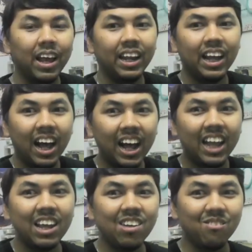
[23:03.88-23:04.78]
And
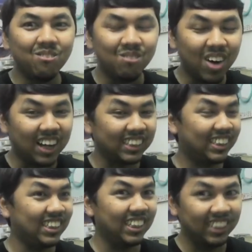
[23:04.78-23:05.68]
I
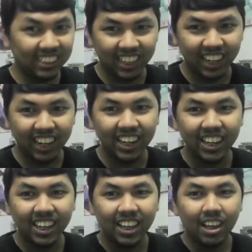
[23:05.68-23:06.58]
must say,
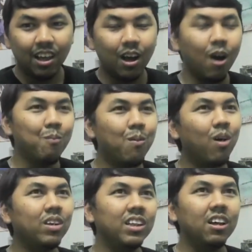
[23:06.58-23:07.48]
among
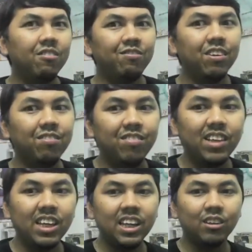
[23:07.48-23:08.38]
the
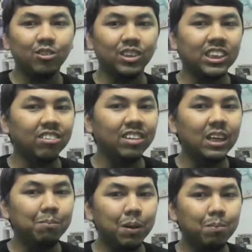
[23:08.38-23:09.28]
fifty to seventy
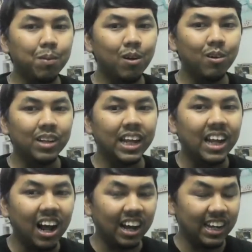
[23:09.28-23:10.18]
people that
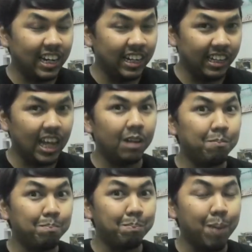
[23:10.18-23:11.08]
are in that
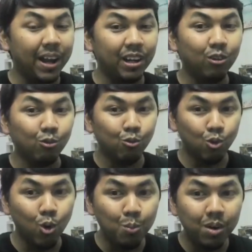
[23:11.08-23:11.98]
panel
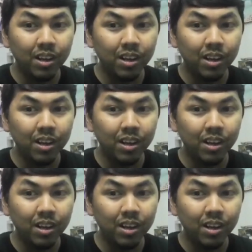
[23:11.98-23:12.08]
room,